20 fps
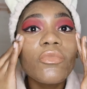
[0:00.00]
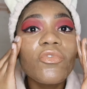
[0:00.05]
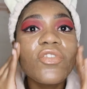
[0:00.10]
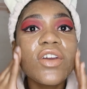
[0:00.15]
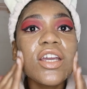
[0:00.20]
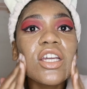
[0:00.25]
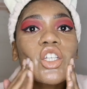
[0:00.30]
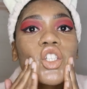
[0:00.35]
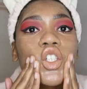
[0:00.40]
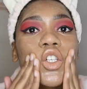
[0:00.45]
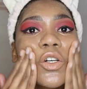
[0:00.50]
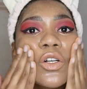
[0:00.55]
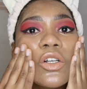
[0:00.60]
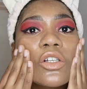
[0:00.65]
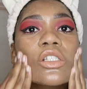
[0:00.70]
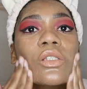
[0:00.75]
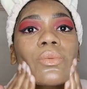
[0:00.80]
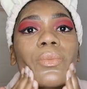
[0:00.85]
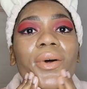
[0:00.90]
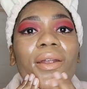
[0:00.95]

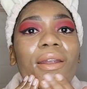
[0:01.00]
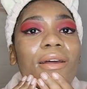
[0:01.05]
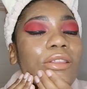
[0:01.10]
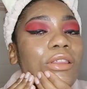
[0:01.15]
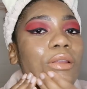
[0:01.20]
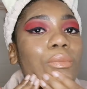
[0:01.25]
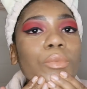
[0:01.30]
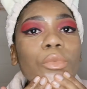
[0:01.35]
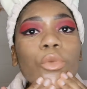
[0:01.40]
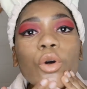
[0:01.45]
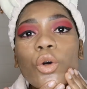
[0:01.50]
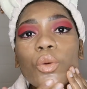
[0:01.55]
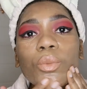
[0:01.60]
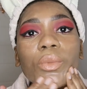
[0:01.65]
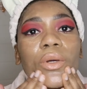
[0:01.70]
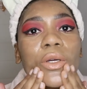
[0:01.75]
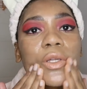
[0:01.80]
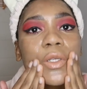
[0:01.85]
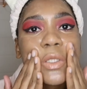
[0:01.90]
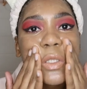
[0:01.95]
facials, but at the
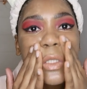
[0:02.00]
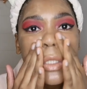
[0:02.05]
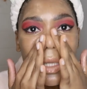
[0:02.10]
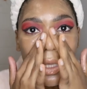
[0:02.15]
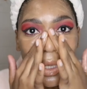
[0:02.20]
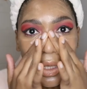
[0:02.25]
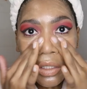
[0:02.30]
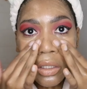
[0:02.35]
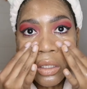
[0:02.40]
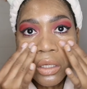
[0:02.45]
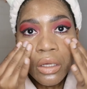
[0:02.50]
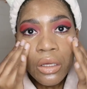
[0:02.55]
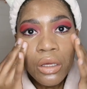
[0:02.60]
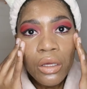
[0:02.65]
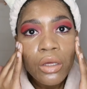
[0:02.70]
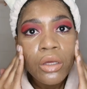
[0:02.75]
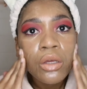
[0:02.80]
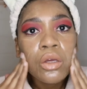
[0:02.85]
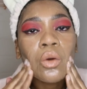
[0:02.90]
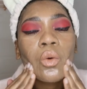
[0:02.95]
moment
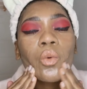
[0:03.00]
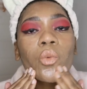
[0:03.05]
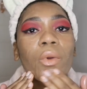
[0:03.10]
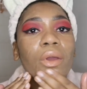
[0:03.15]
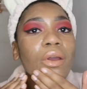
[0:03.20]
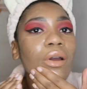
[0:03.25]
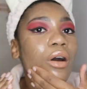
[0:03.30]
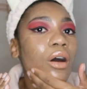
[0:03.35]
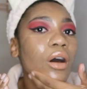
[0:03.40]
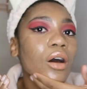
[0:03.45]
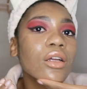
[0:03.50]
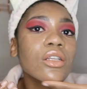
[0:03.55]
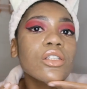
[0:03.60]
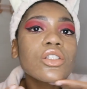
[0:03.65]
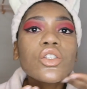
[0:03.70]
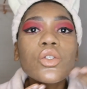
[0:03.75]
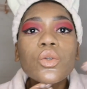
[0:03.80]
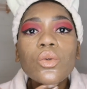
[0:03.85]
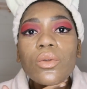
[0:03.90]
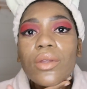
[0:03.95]
we
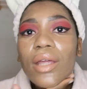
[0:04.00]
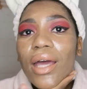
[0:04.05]
can't do